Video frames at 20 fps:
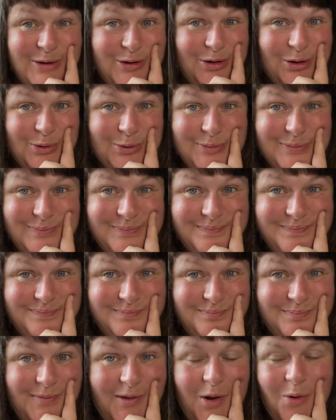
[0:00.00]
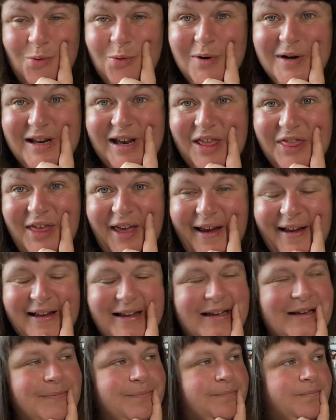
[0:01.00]
So, what do you
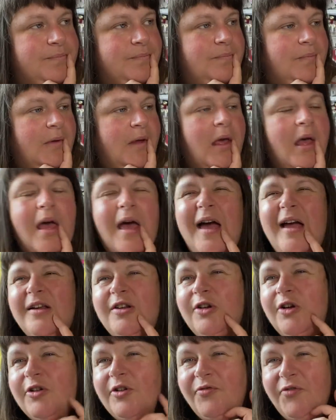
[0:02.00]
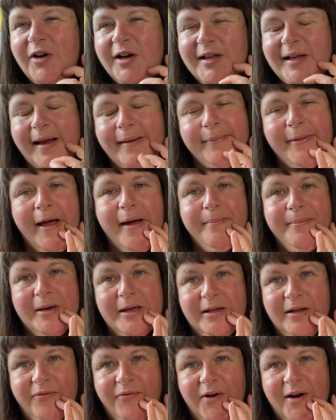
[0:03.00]
think? It's not the first time that I've
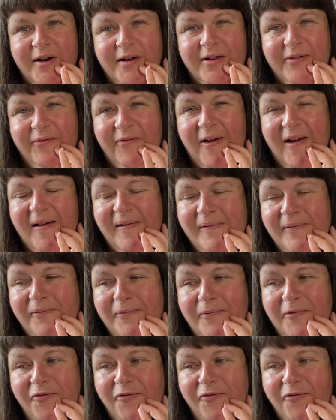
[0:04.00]
been to First Fabrics,